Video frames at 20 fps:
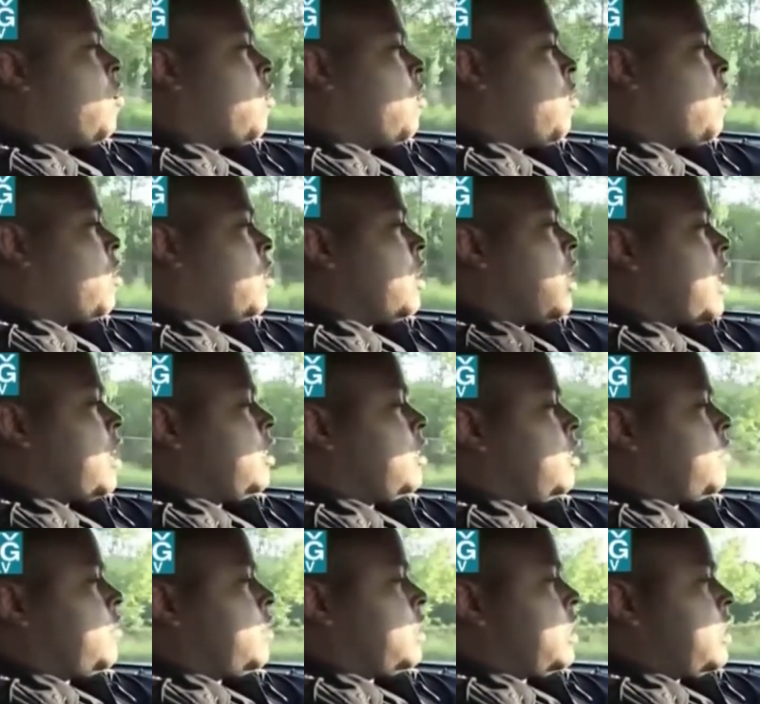on, a lot of
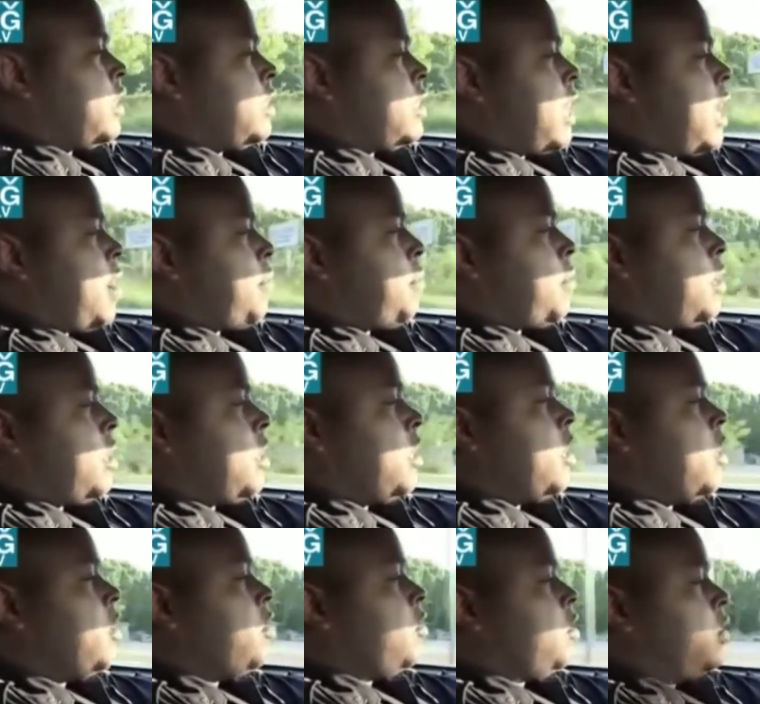different things happening.
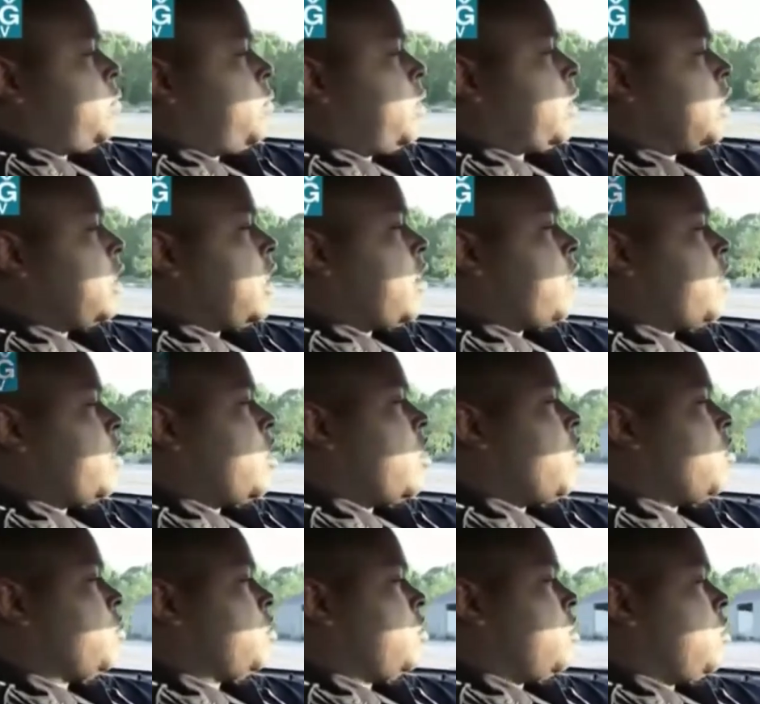You just really never know.
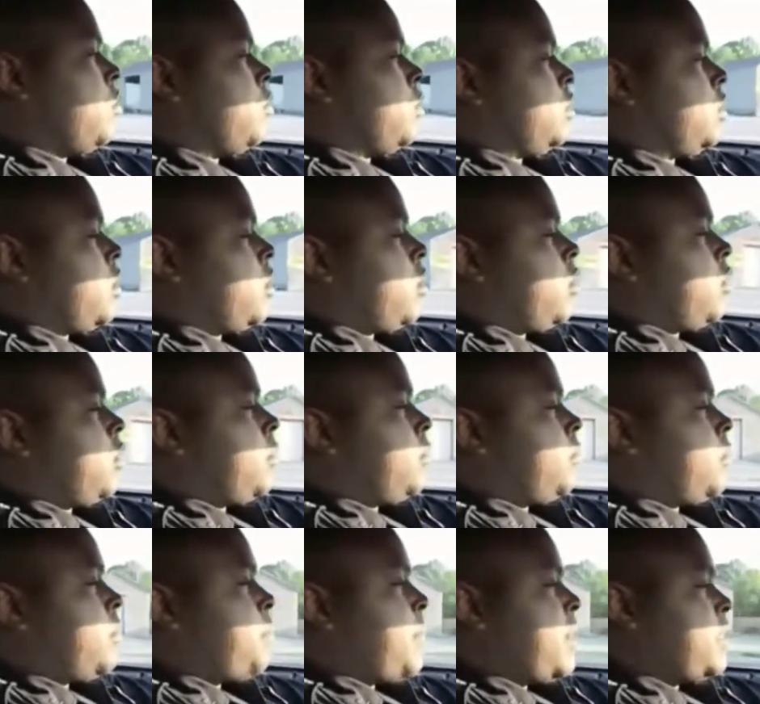So in turn, it
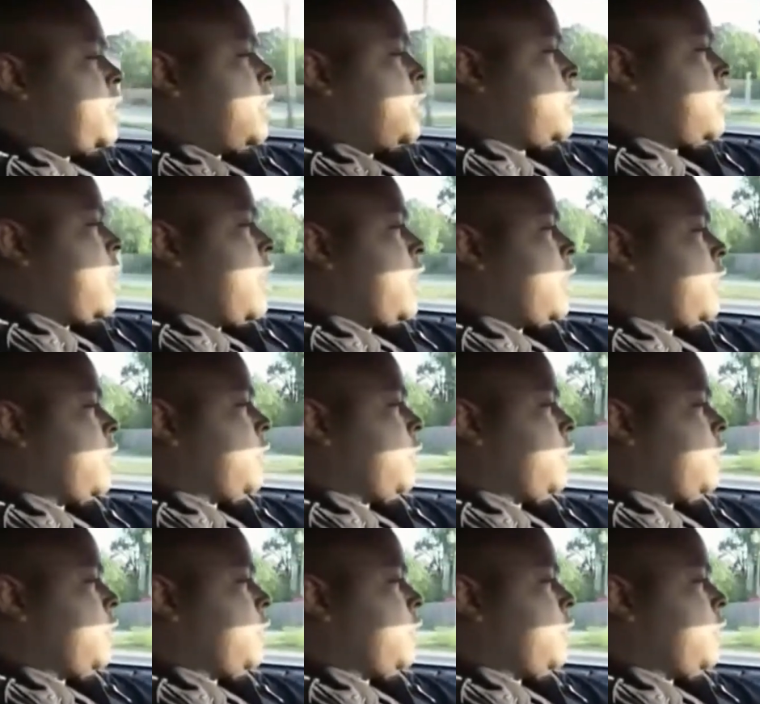makes it exciting.